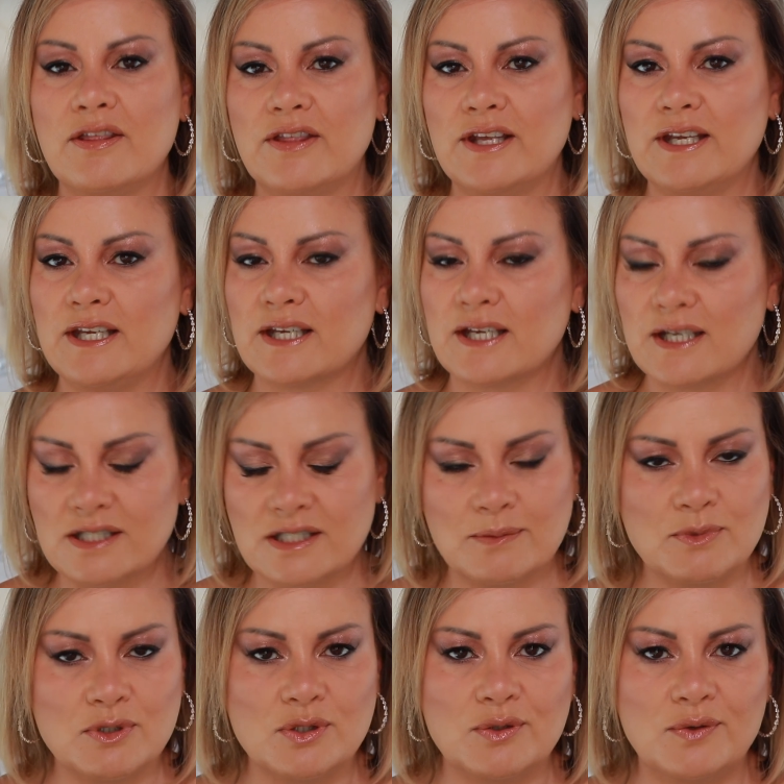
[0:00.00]
The
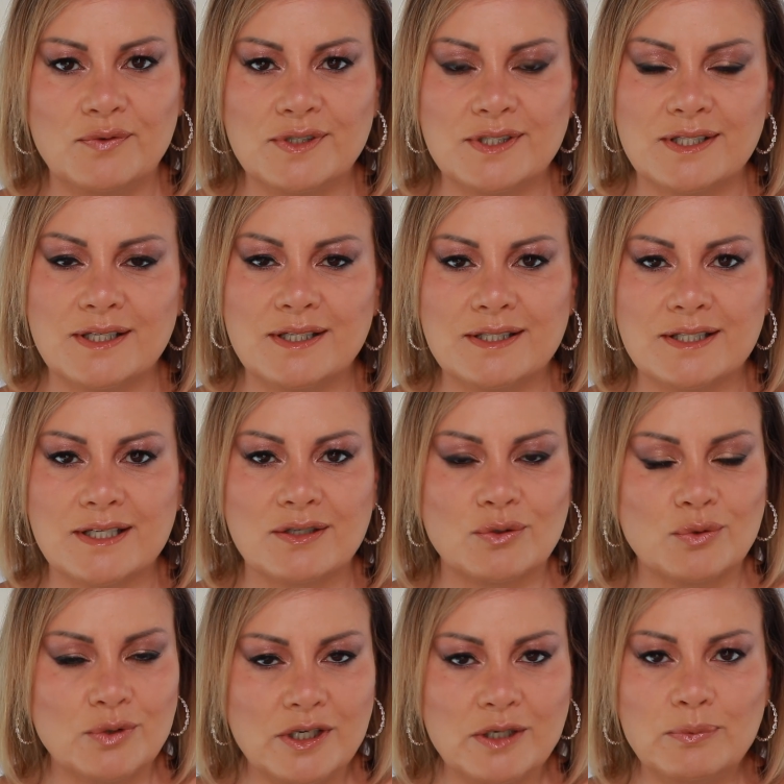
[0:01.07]
customer service is
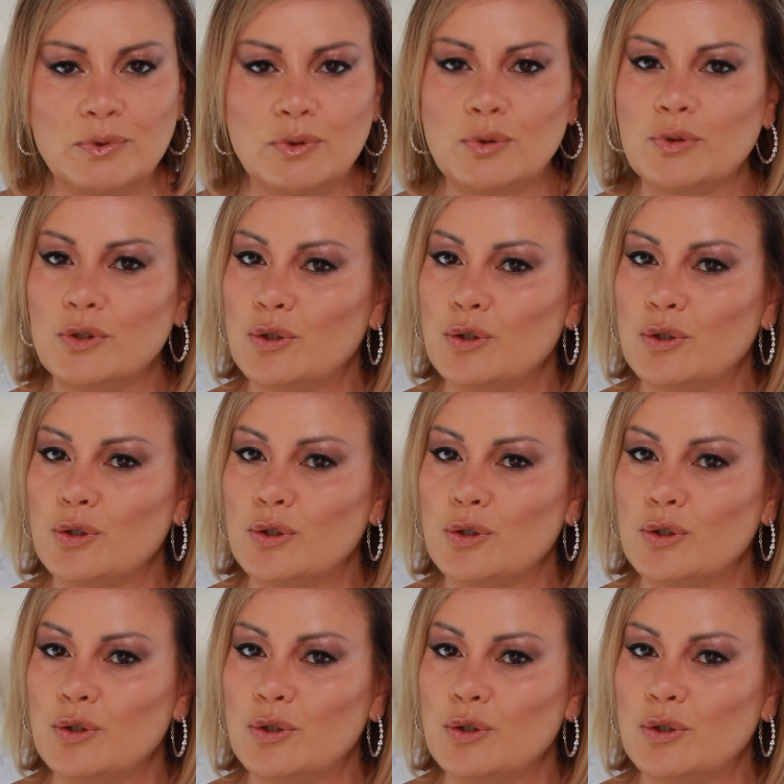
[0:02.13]
incredible.